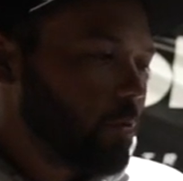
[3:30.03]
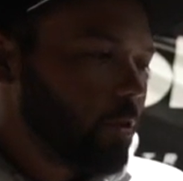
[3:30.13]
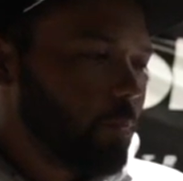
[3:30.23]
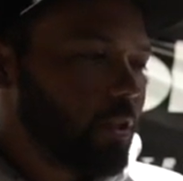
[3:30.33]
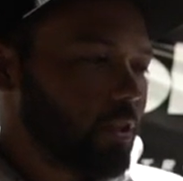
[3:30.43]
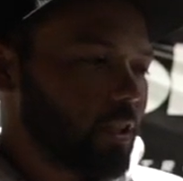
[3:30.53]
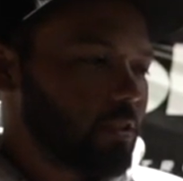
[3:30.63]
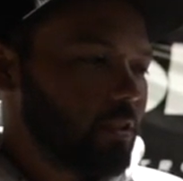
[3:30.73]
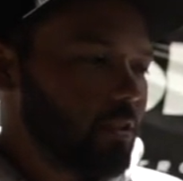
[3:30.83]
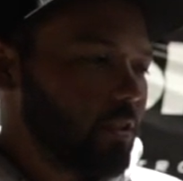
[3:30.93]
or billet
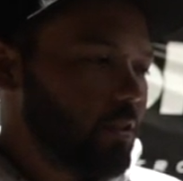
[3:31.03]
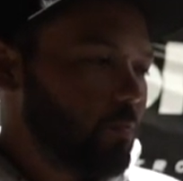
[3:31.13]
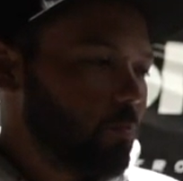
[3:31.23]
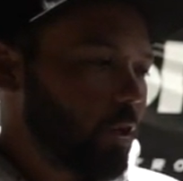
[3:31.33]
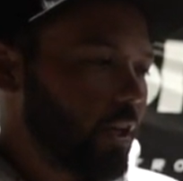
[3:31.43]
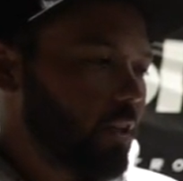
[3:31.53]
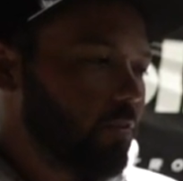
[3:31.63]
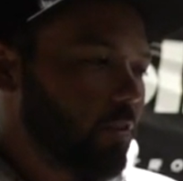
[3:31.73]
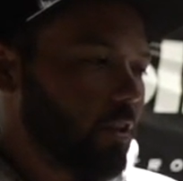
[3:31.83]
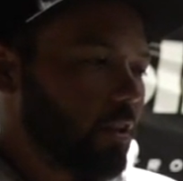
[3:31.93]
ICT bracket
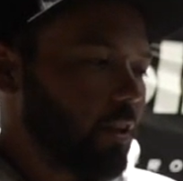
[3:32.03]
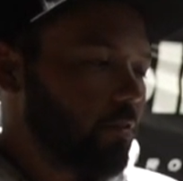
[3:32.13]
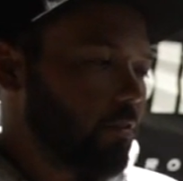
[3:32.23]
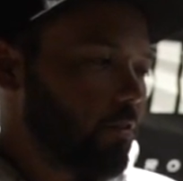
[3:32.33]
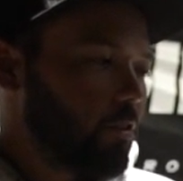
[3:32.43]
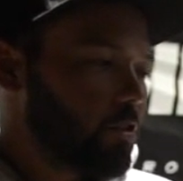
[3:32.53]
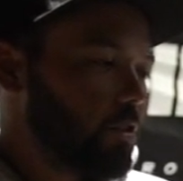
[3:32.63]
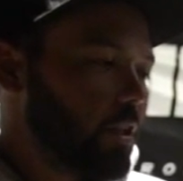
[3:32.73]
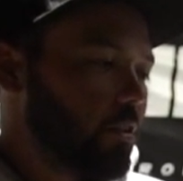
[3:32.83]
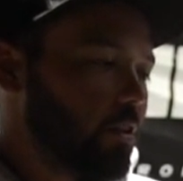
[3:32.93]
for the
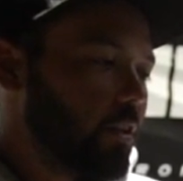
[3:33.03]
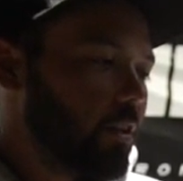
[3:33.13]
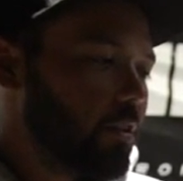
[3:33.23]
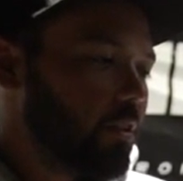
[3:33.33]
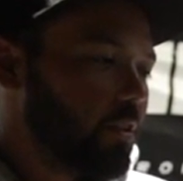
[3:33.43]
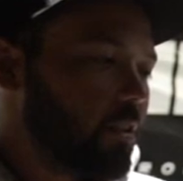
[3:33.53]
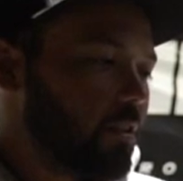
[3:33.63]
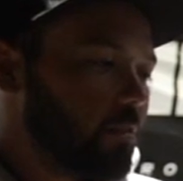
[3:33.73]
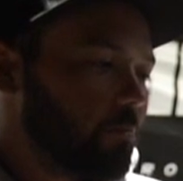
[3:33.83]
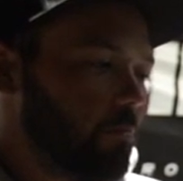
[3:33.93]
alternator and the